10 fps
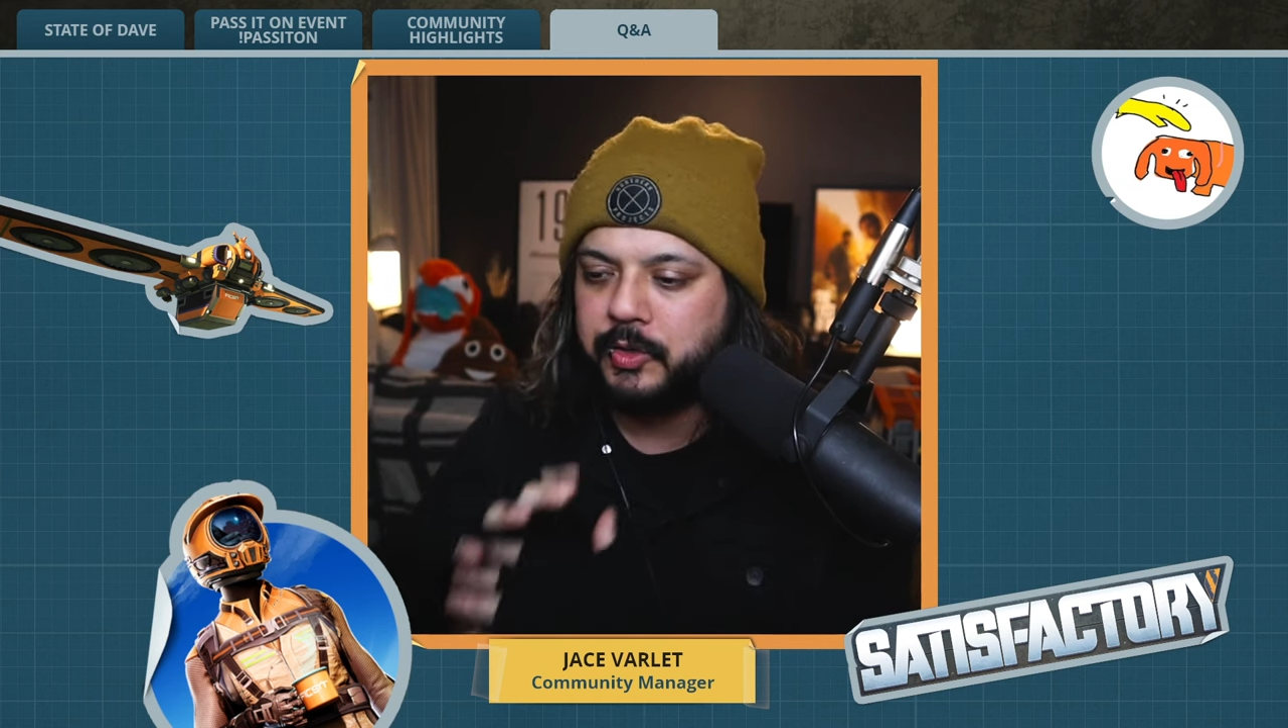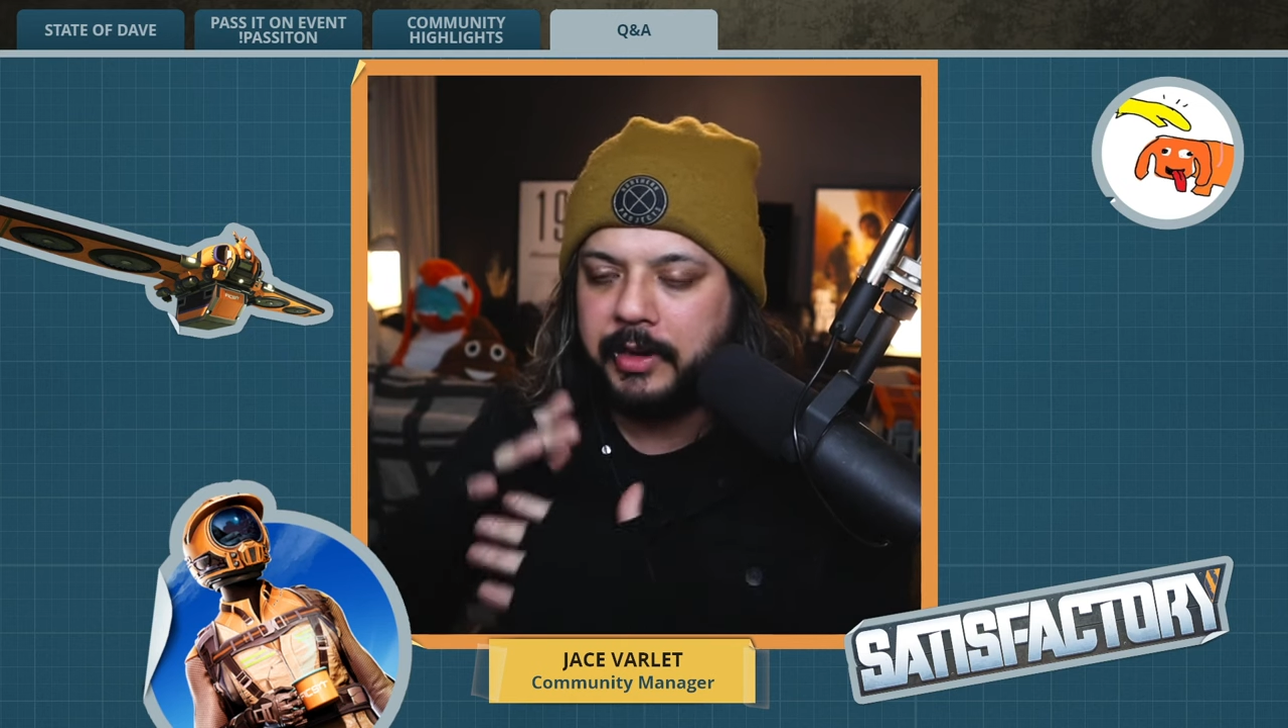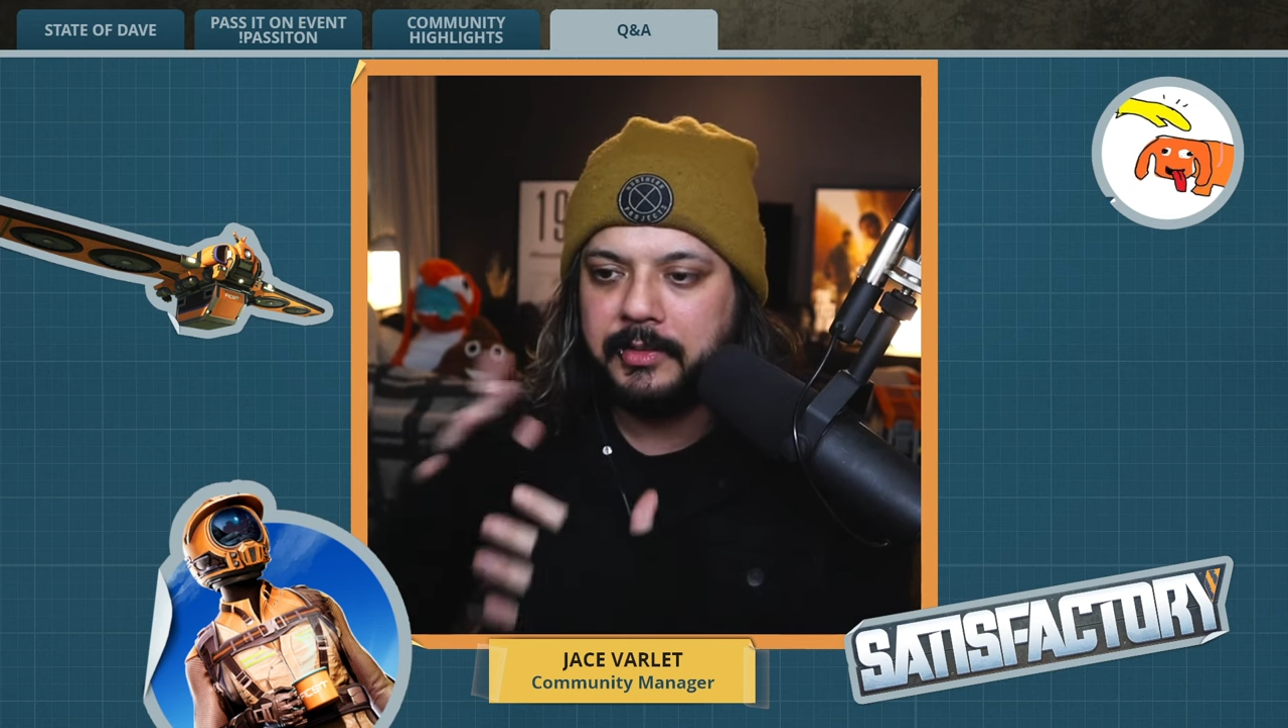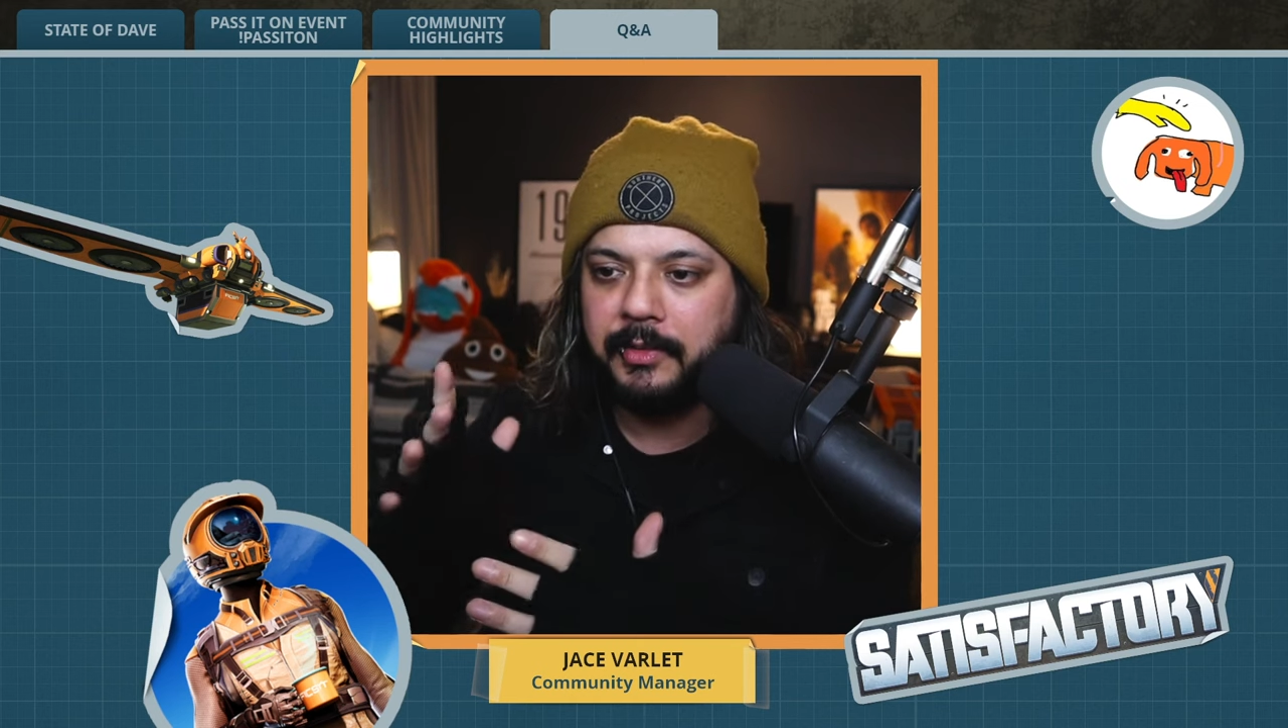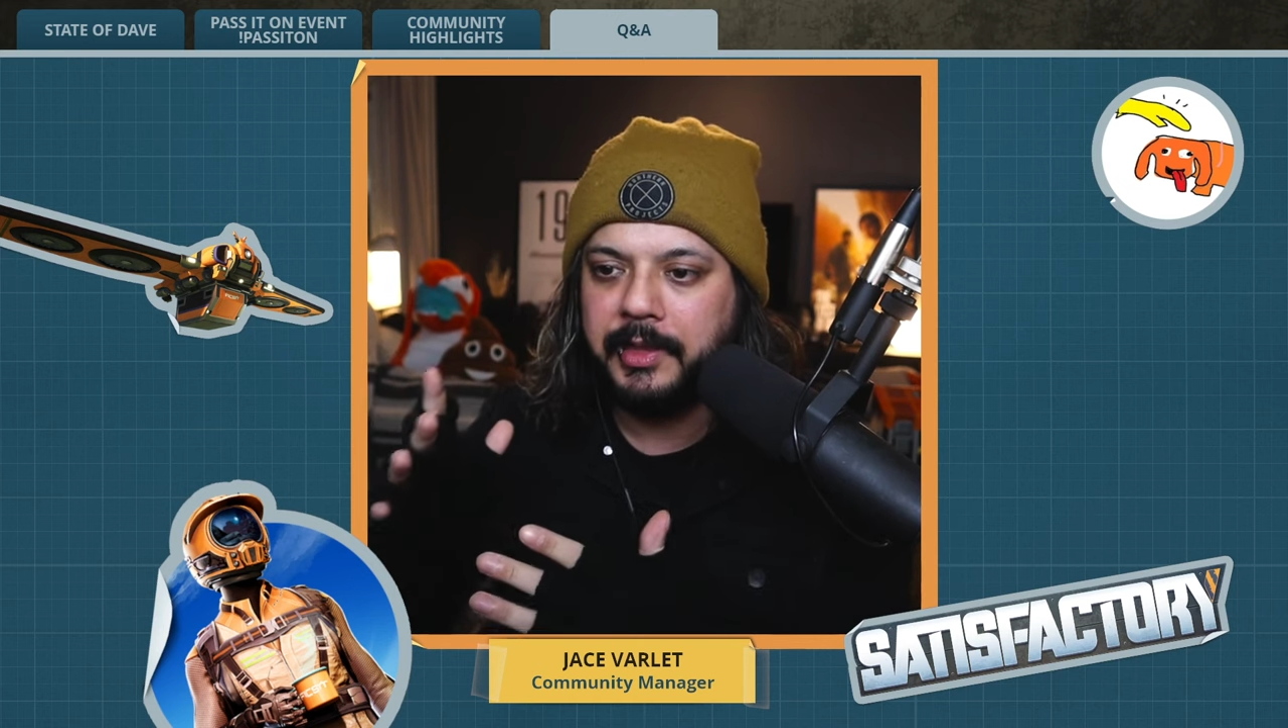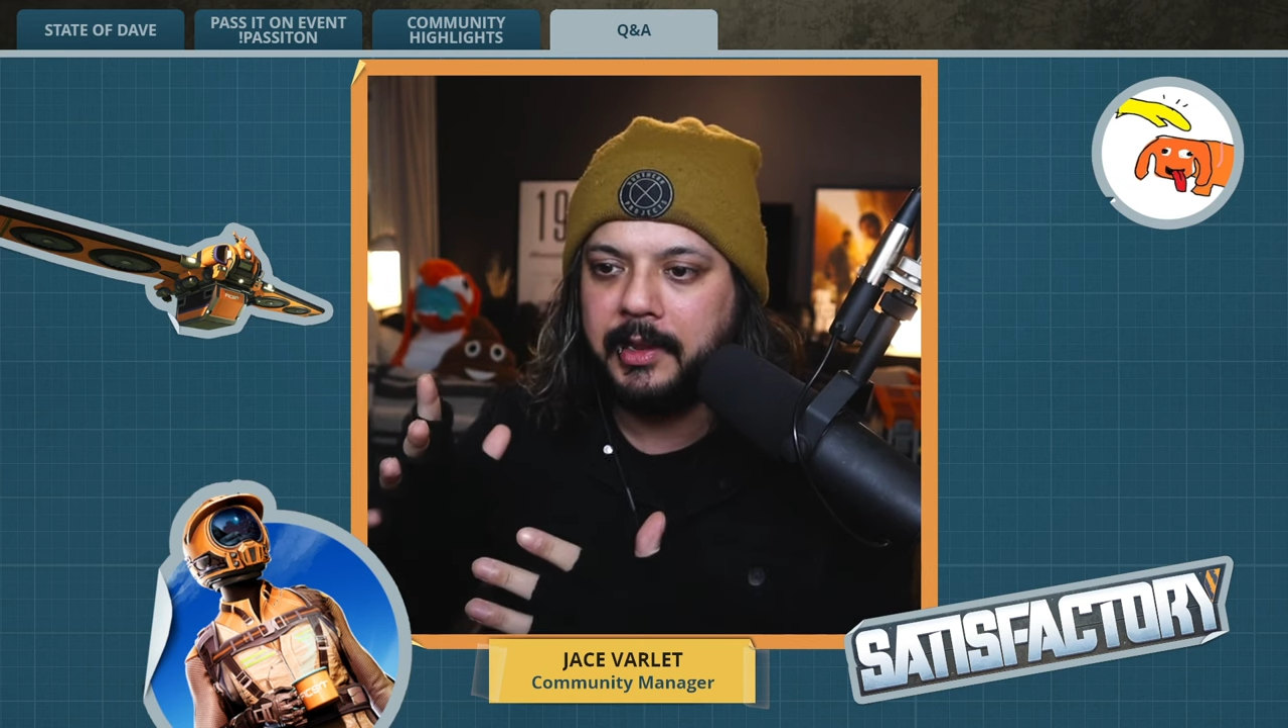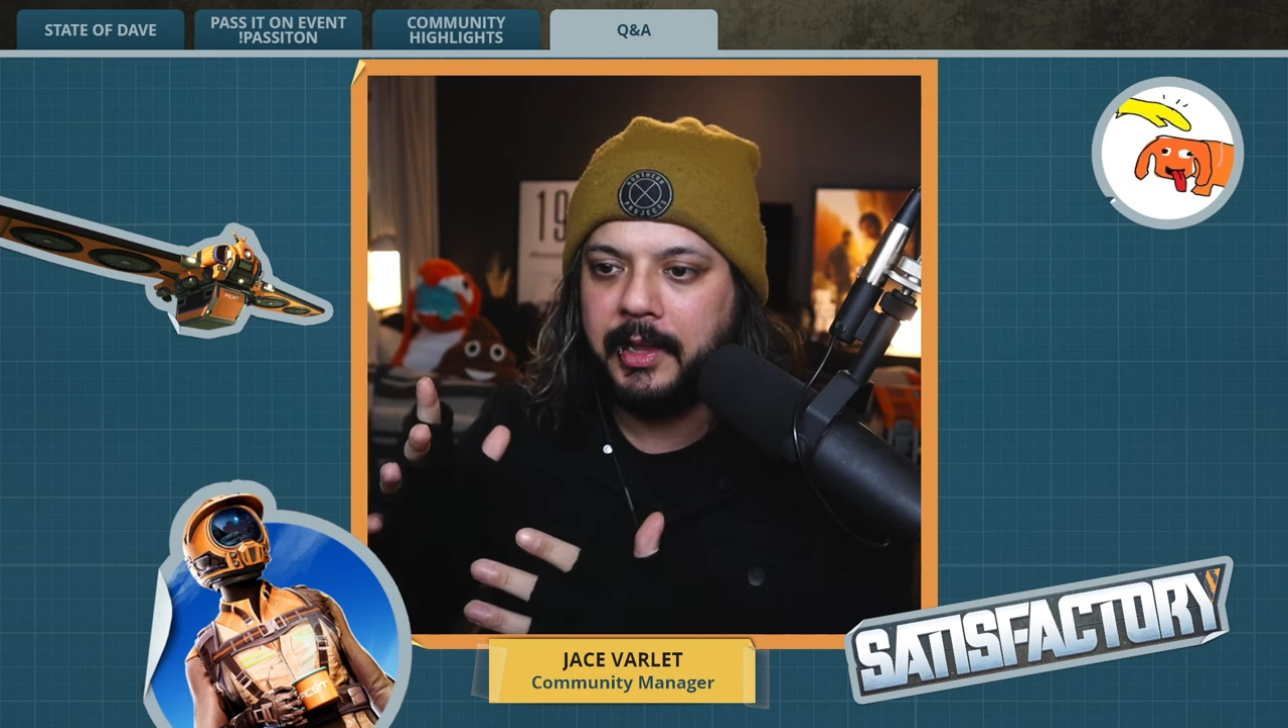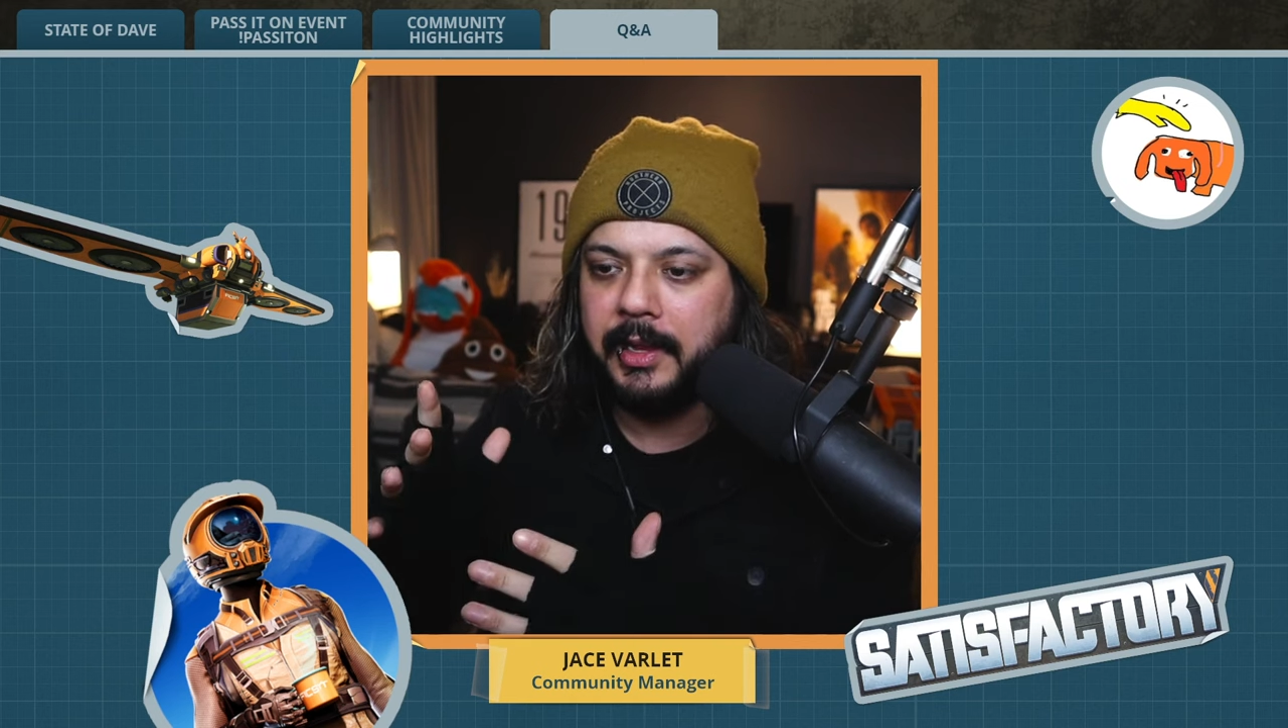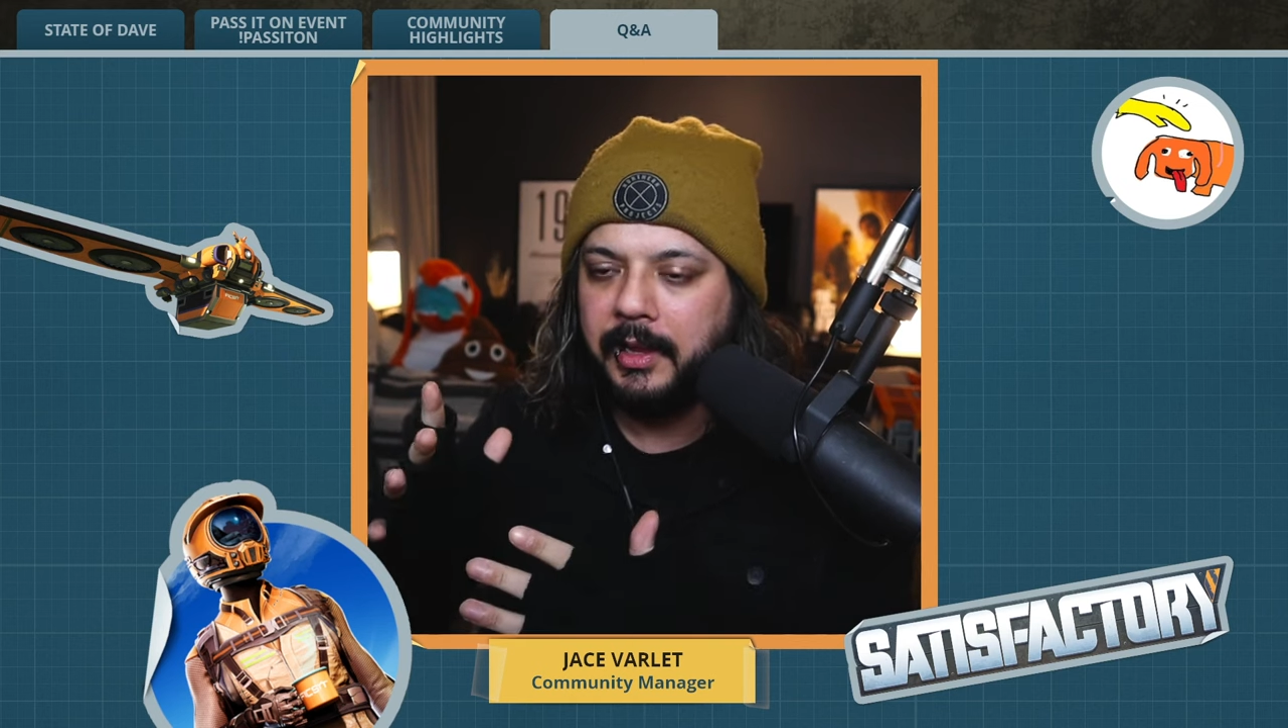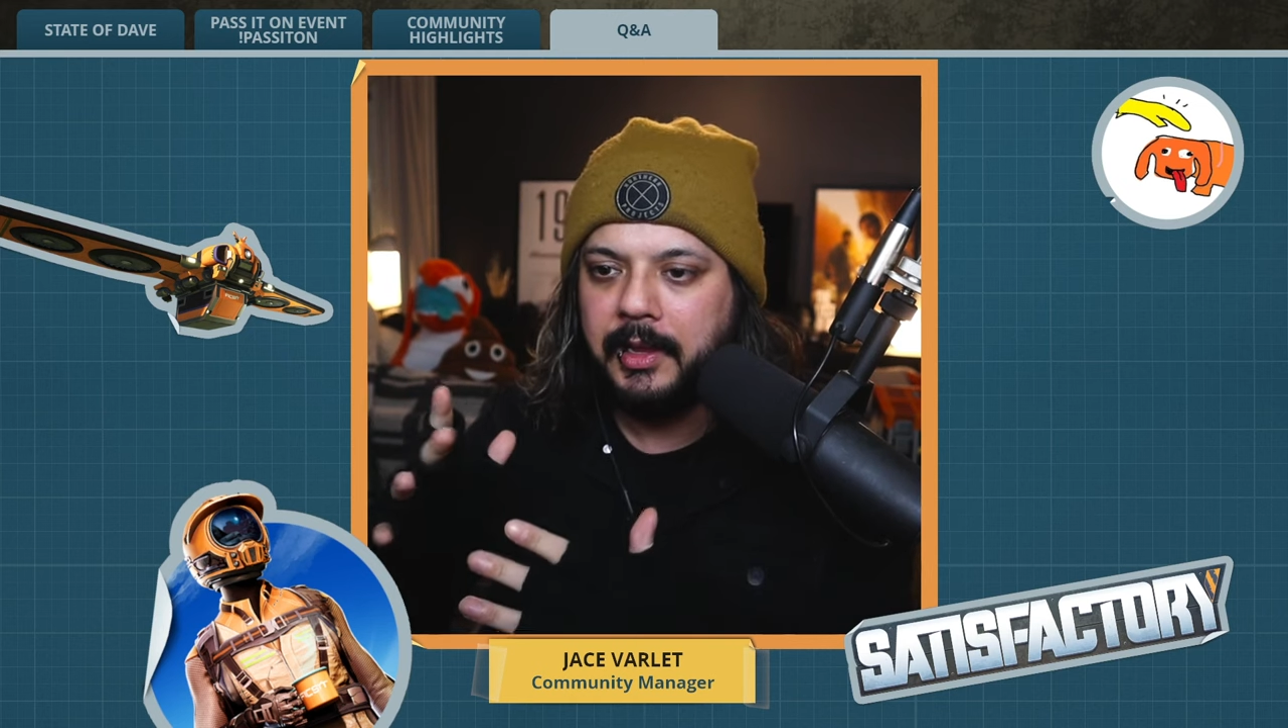create stuff that,
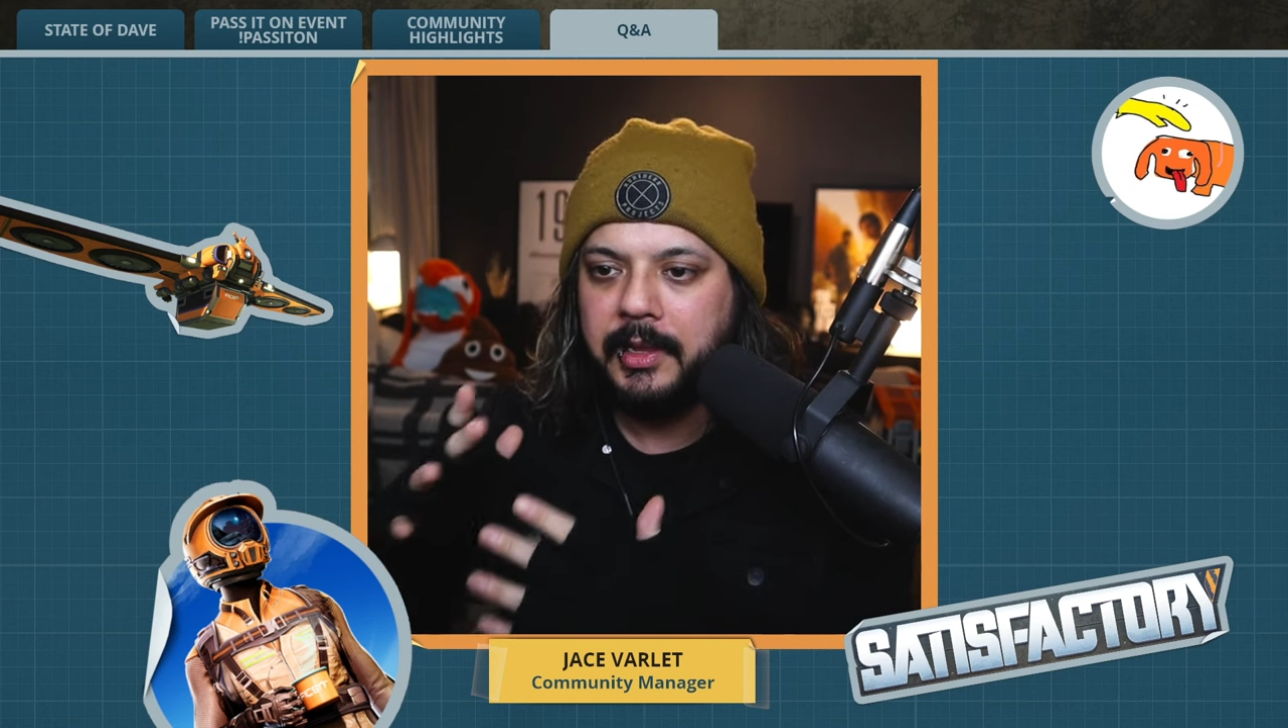like,